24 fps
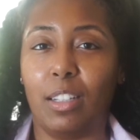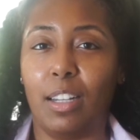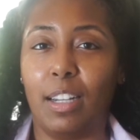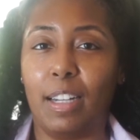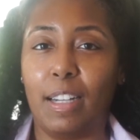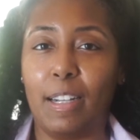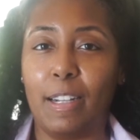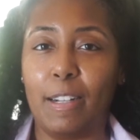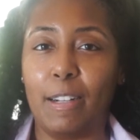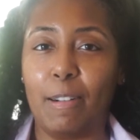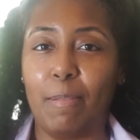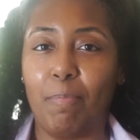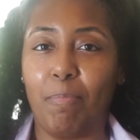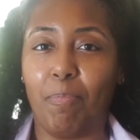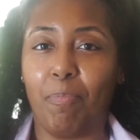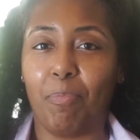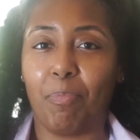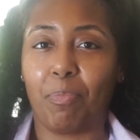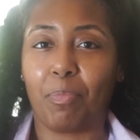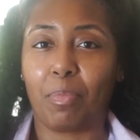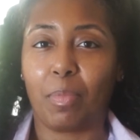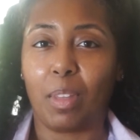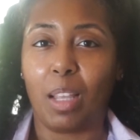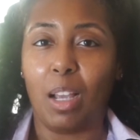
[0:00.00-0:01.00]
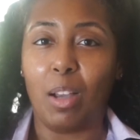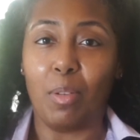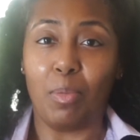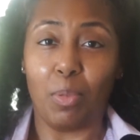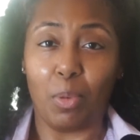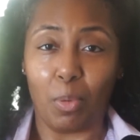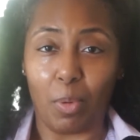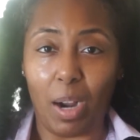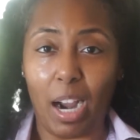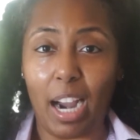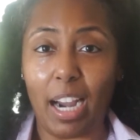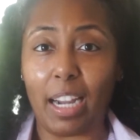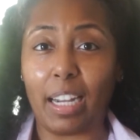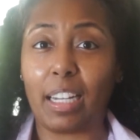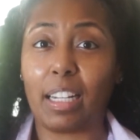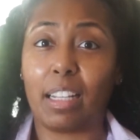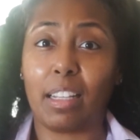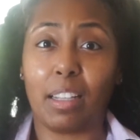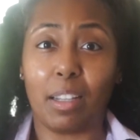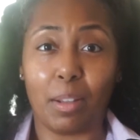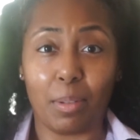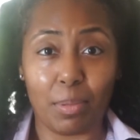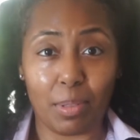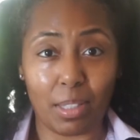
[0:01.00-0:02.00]
a
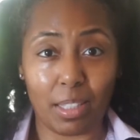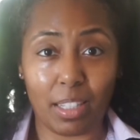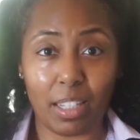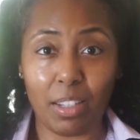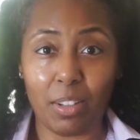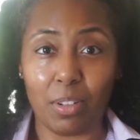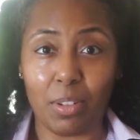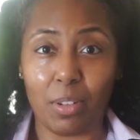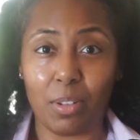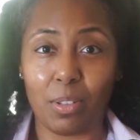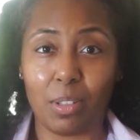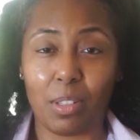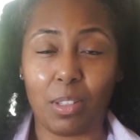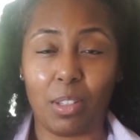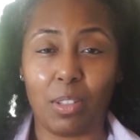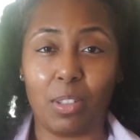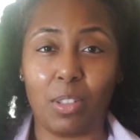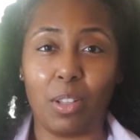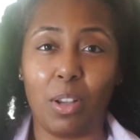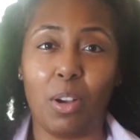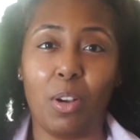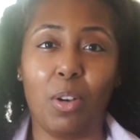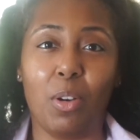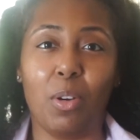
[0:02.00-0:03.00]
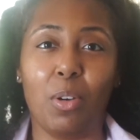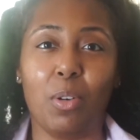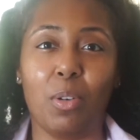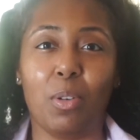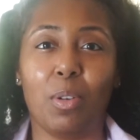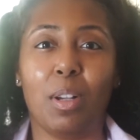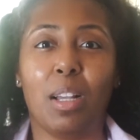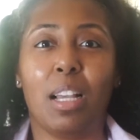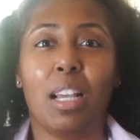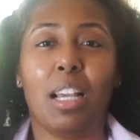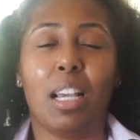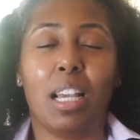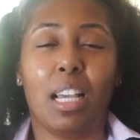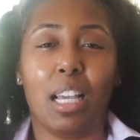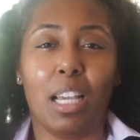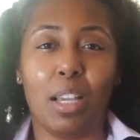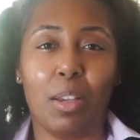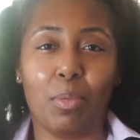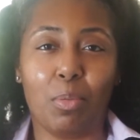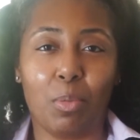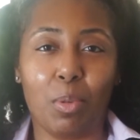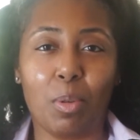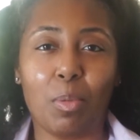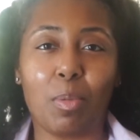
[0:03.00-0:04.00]
variety of skills. So
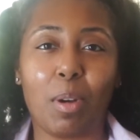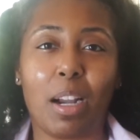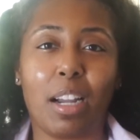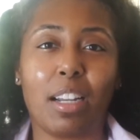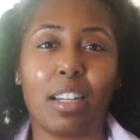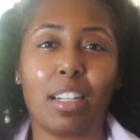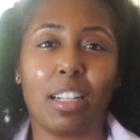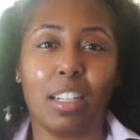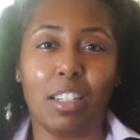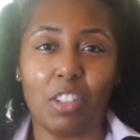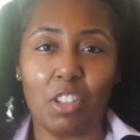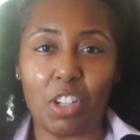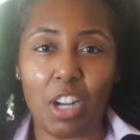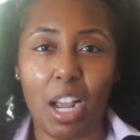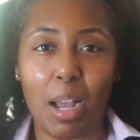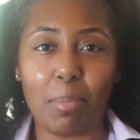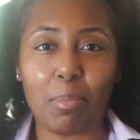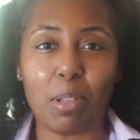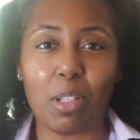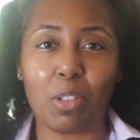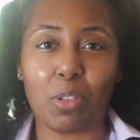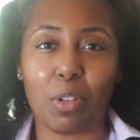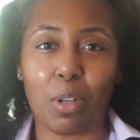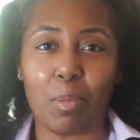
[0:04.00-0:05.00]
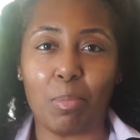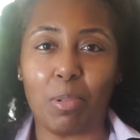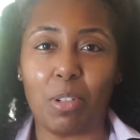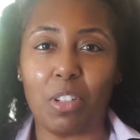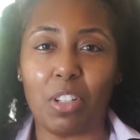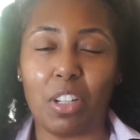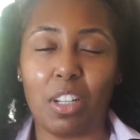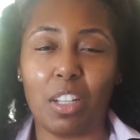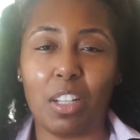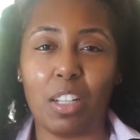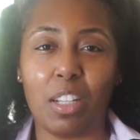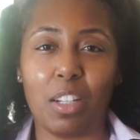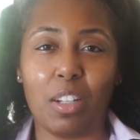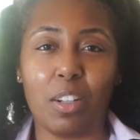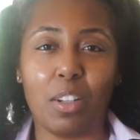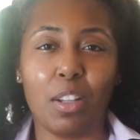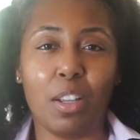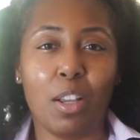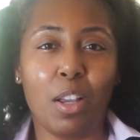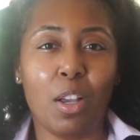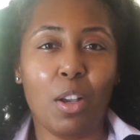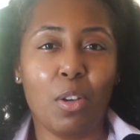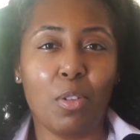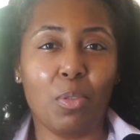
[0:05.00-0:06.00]
if we're writing a job description
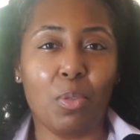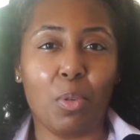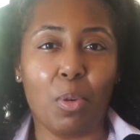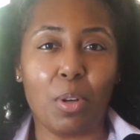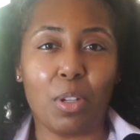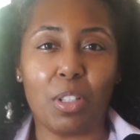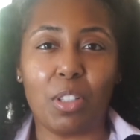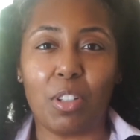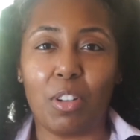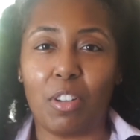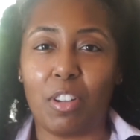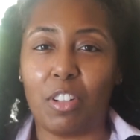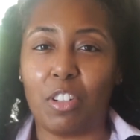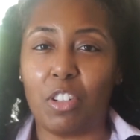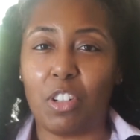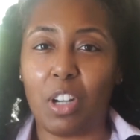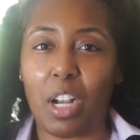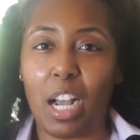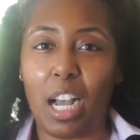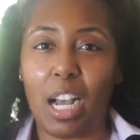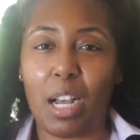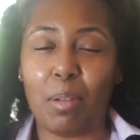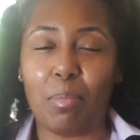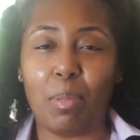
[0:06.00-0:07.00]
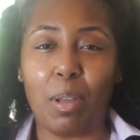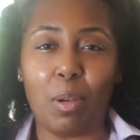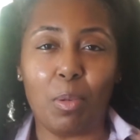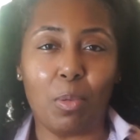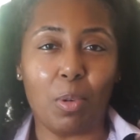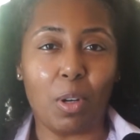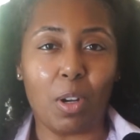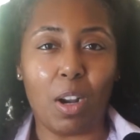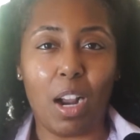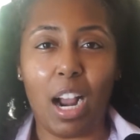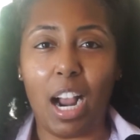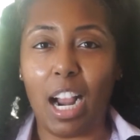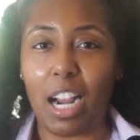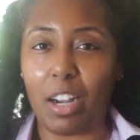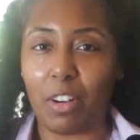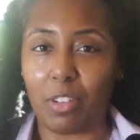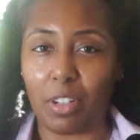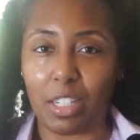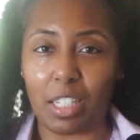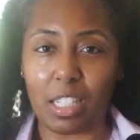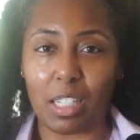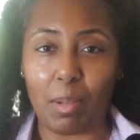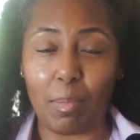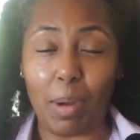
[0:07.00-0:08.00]
for a certain job and we're
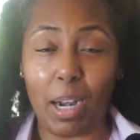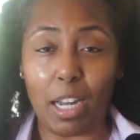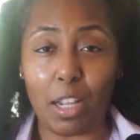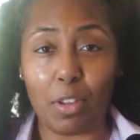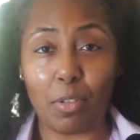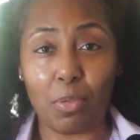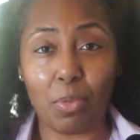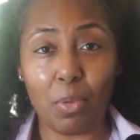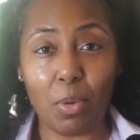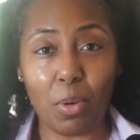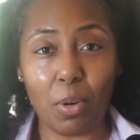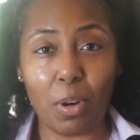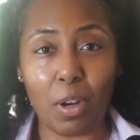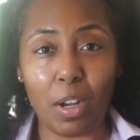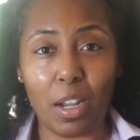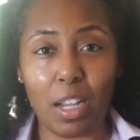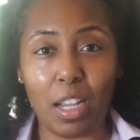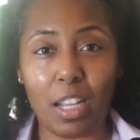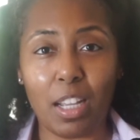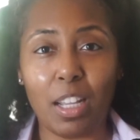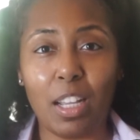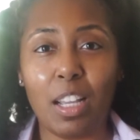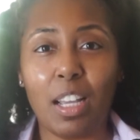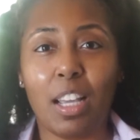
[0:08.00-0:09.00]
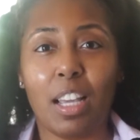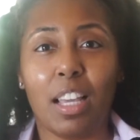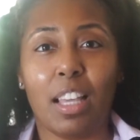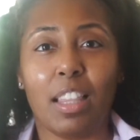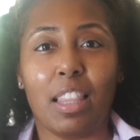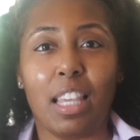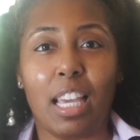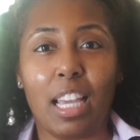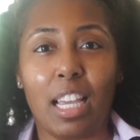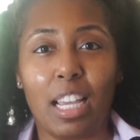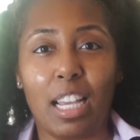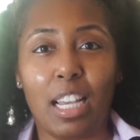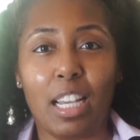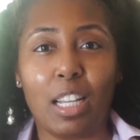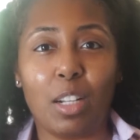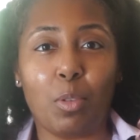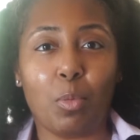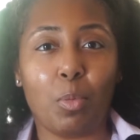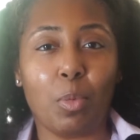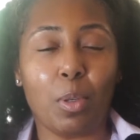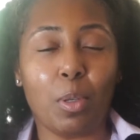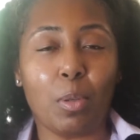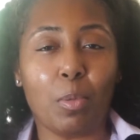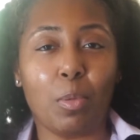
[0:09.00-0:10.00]
hiring somebody for it,
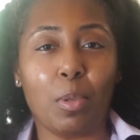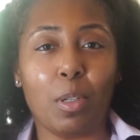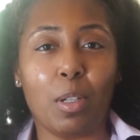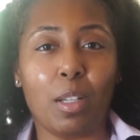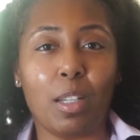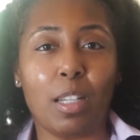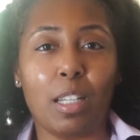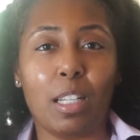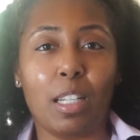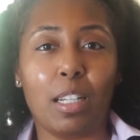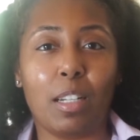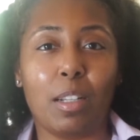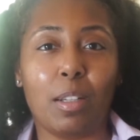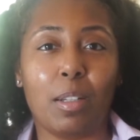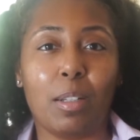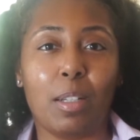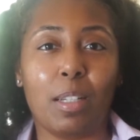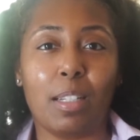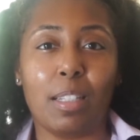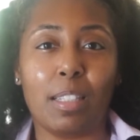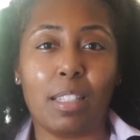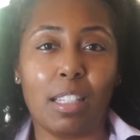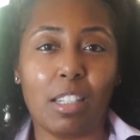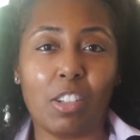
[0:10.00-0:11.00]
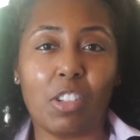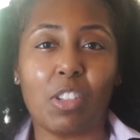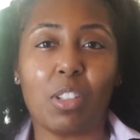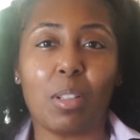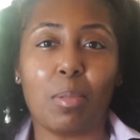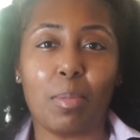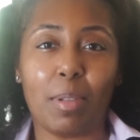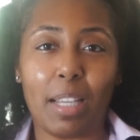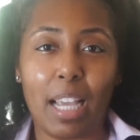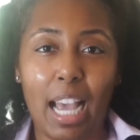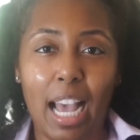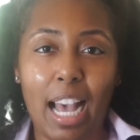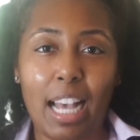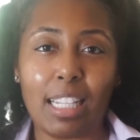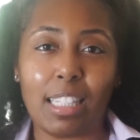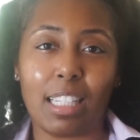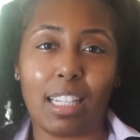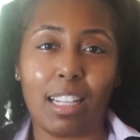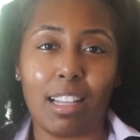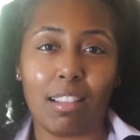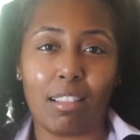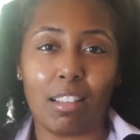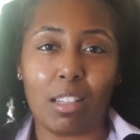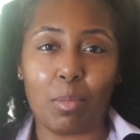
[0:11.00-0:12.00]
then we would essentially be
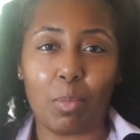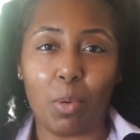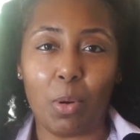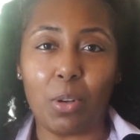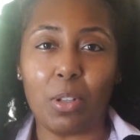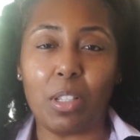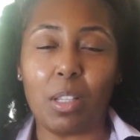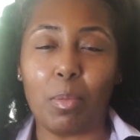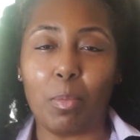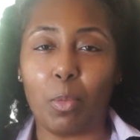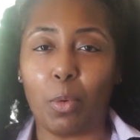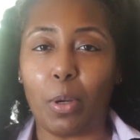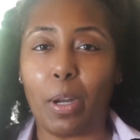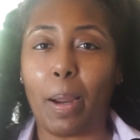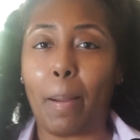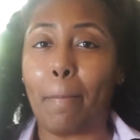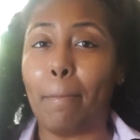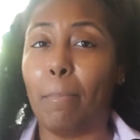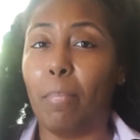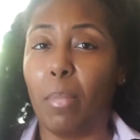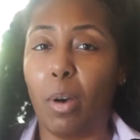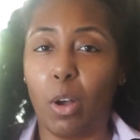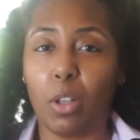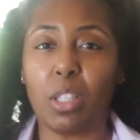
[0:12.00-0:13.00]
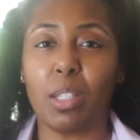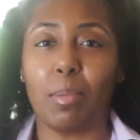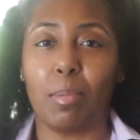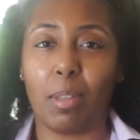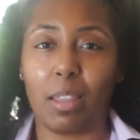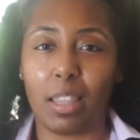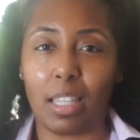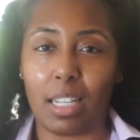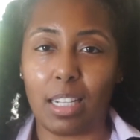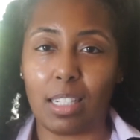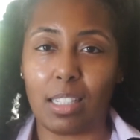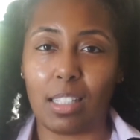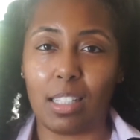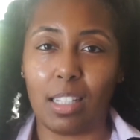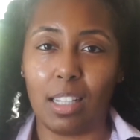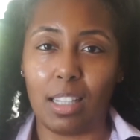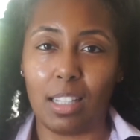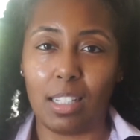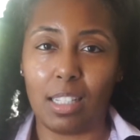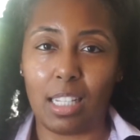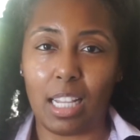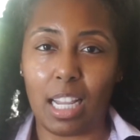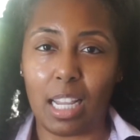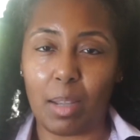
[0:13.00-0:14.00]
asking that this person bring multiple things to
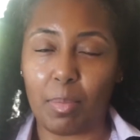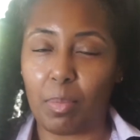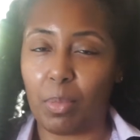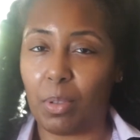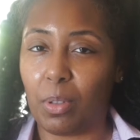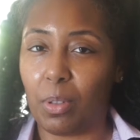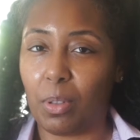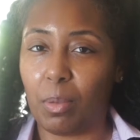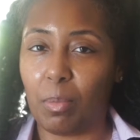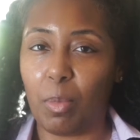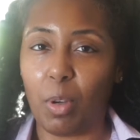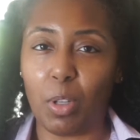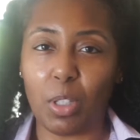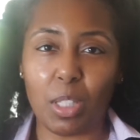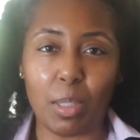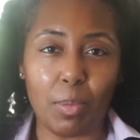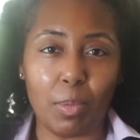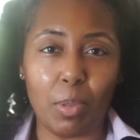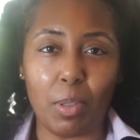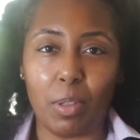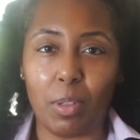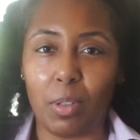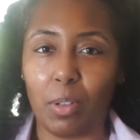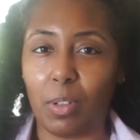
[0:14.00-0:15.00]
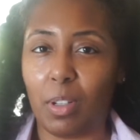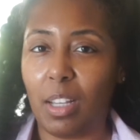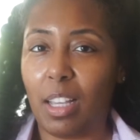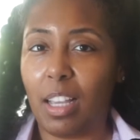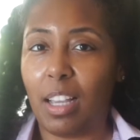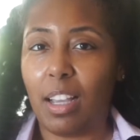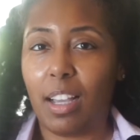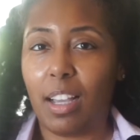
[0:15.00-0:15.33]
the table, multiple